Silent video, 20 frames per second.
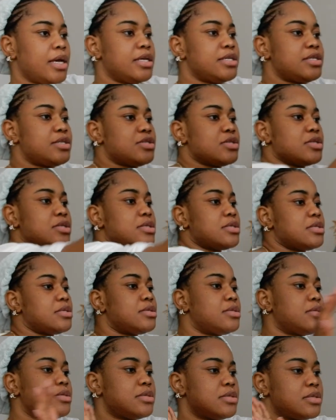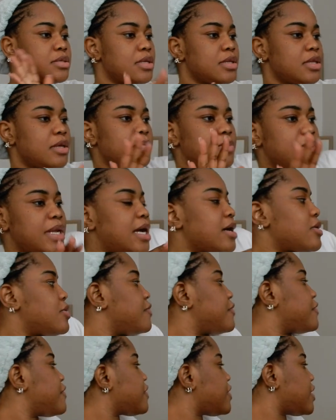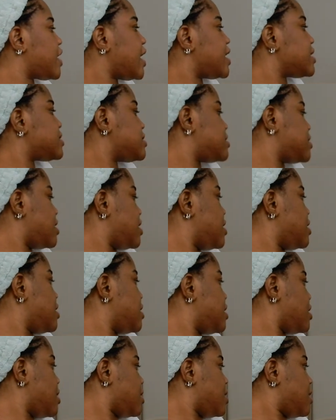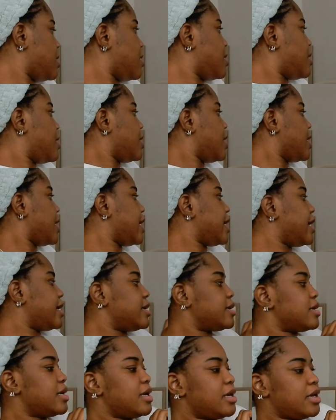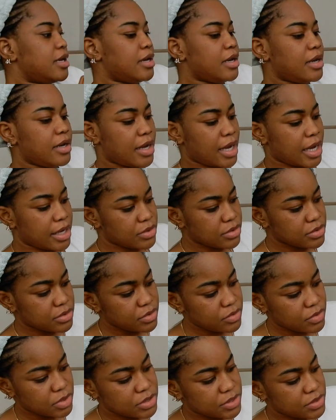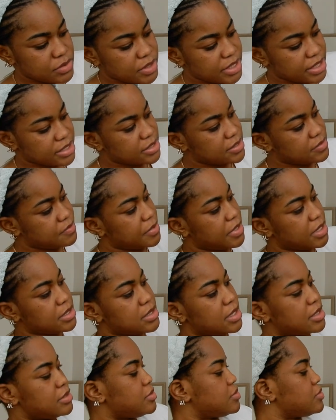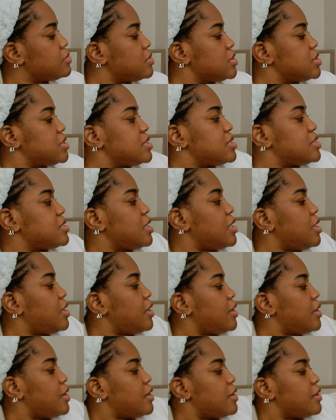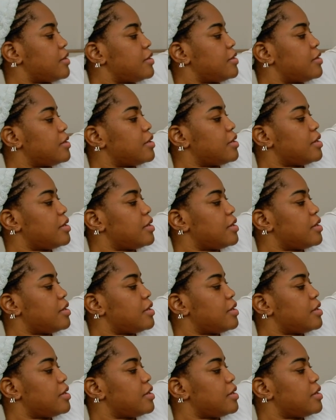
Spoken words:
it's just the black of that. And here, I don't know what to expect. I don't know what is here.